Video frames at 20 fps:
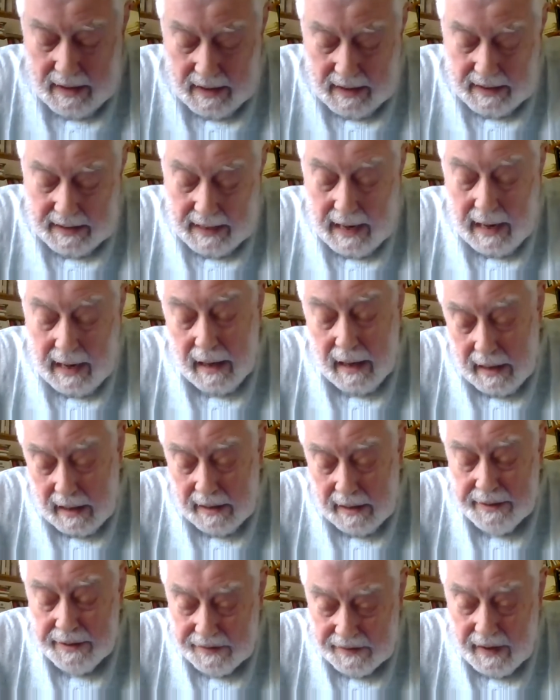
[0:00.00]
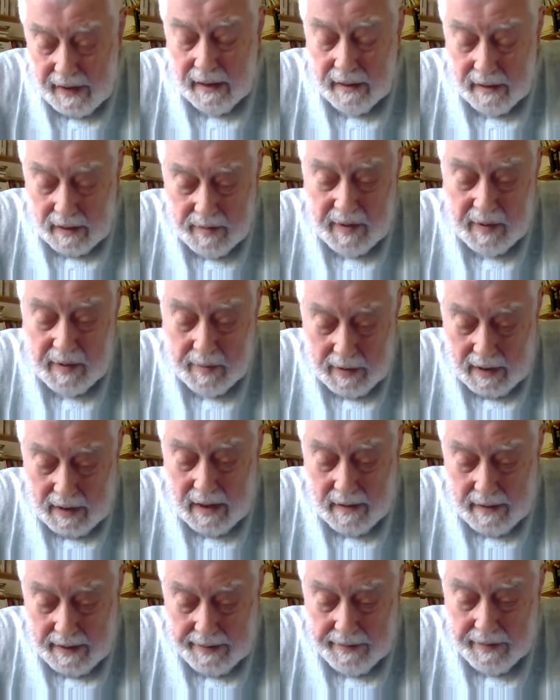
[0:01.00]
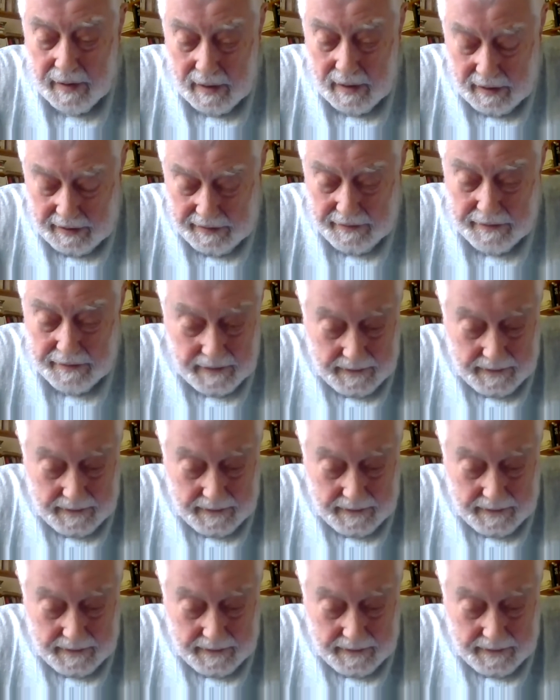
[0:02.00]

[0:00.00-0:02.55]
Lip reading: yeah, I understand that people are under a lot of